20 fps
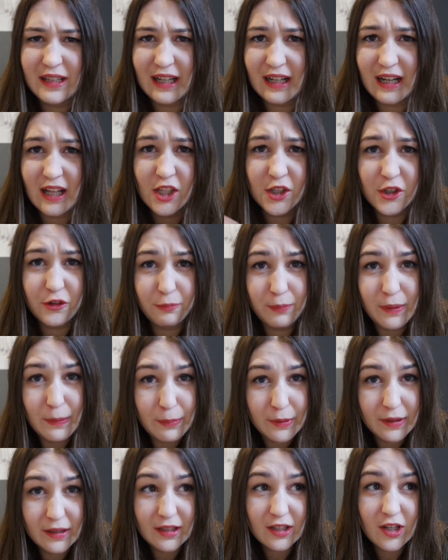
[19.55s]
like a lot of
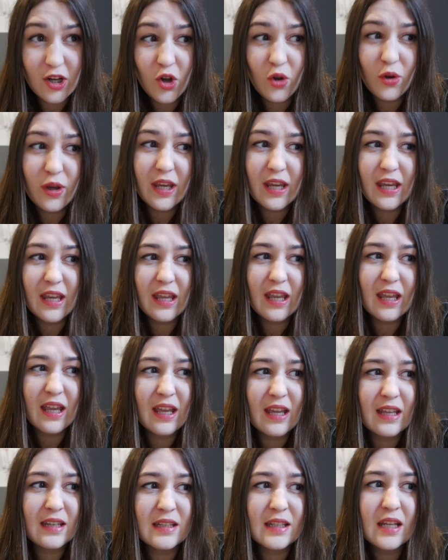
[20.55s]
people going,
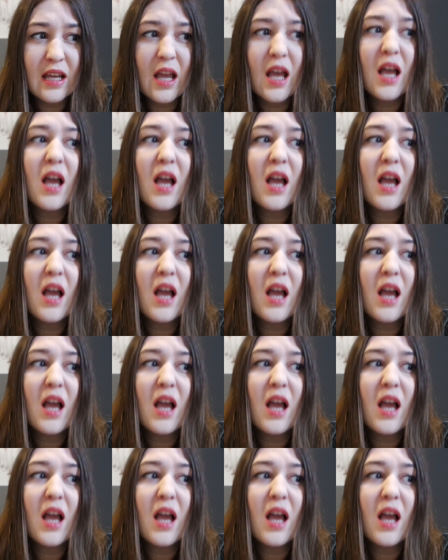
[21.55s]
and